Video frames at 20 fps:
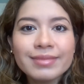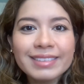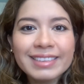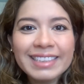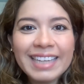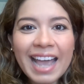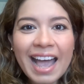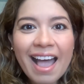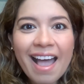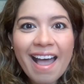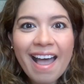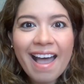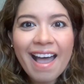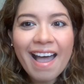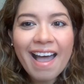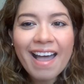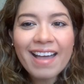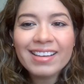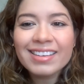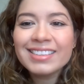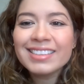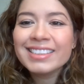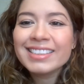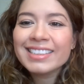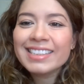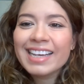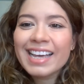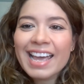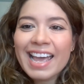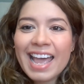Yeah.
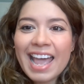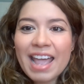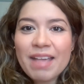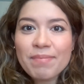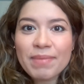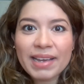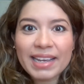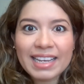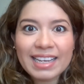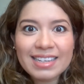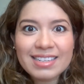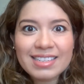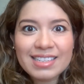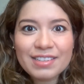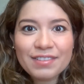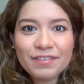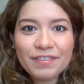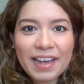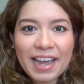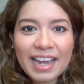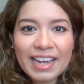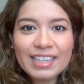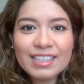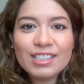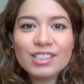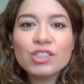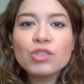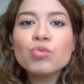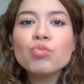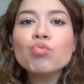And my kissy
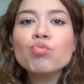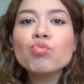face.